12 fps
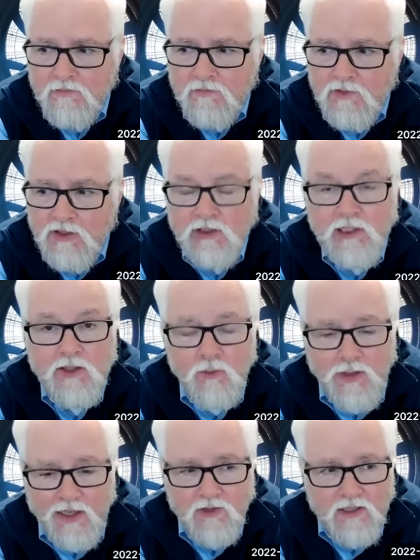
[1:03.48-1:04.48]
Just like you,
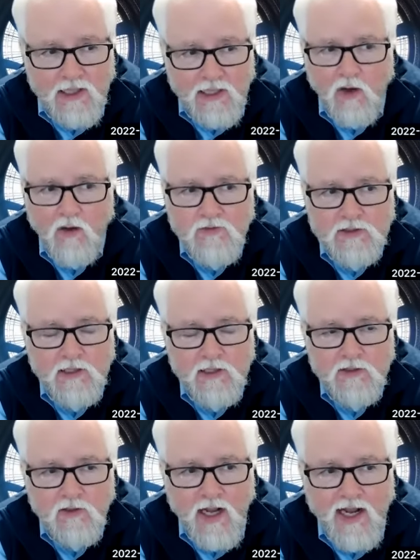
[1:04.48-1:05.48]
Patrick, I often
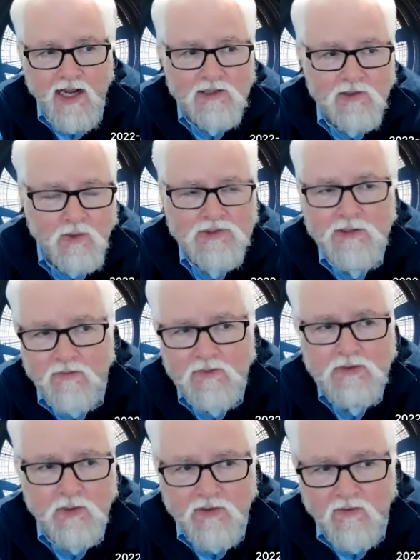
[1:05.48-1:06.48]
get asked, what's the
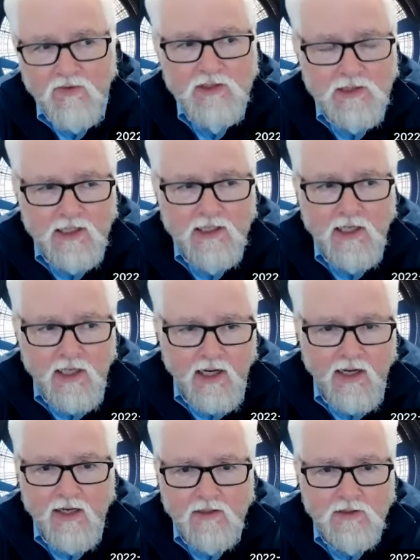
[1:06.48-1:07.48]
difference between fintech
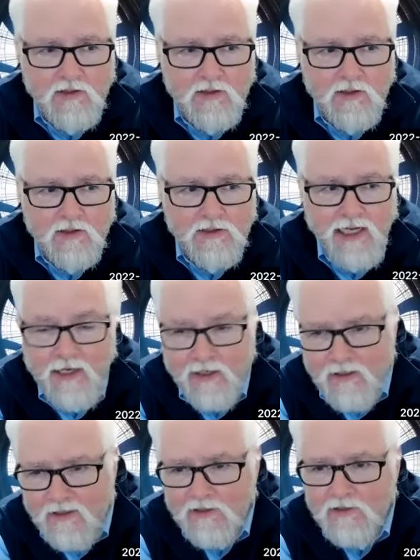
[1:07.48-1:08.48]
and data
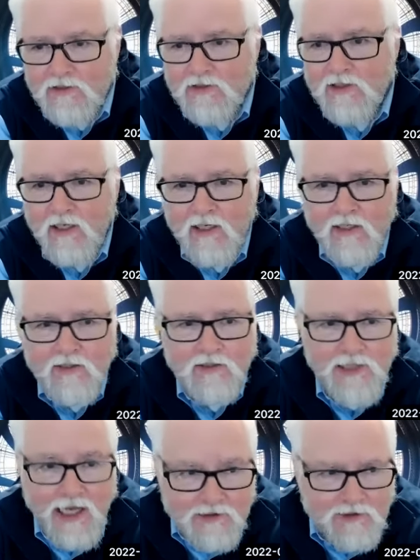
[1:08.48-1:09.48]
analytics and
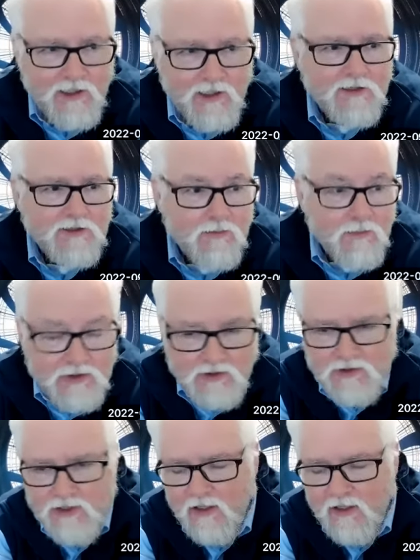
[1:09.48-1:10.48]
data science and
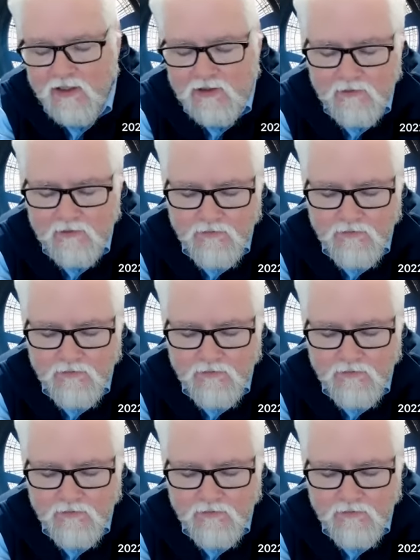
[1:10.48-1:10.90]
business analytics?